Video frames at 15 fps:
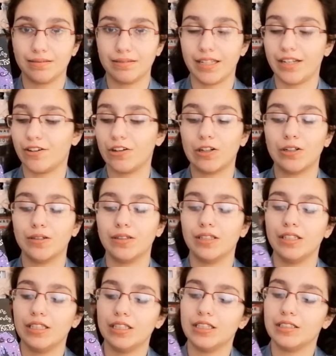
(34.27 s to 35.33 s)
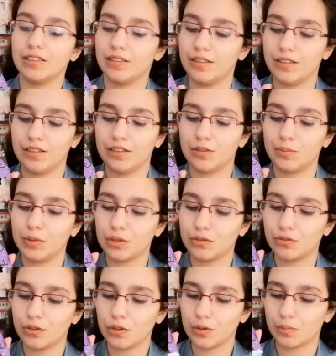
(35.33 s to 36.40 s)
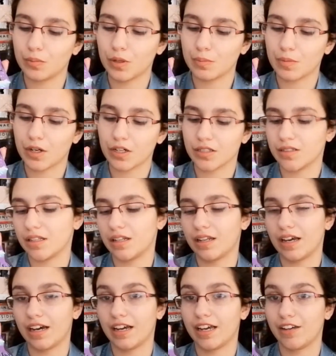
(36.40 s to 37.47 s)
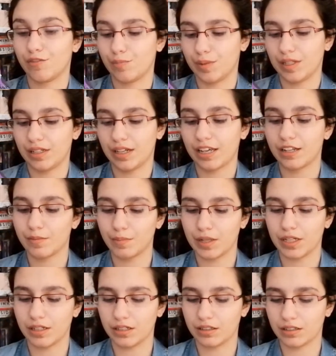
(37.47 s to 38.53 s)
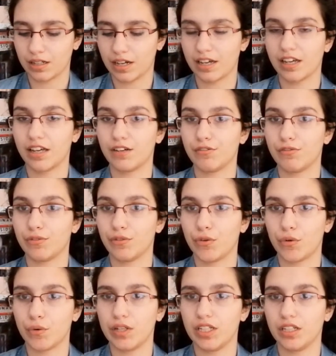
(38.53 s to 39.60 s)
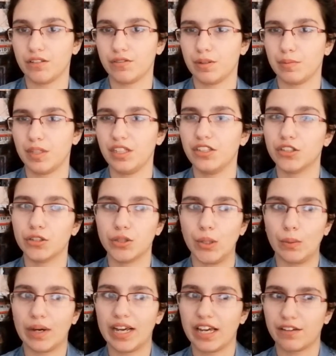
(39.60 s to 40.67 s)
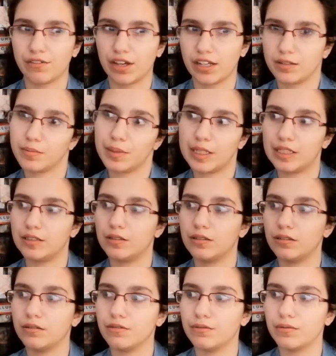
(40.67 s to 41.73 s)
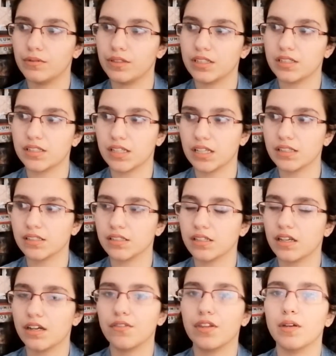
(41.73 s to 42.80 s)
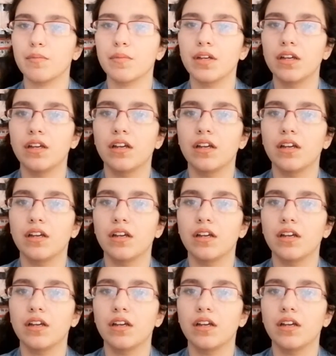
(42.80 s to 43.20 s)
they are these beautiful bookmarks that I have been hand painting. I have three of them here. Do I have hand painted six of them?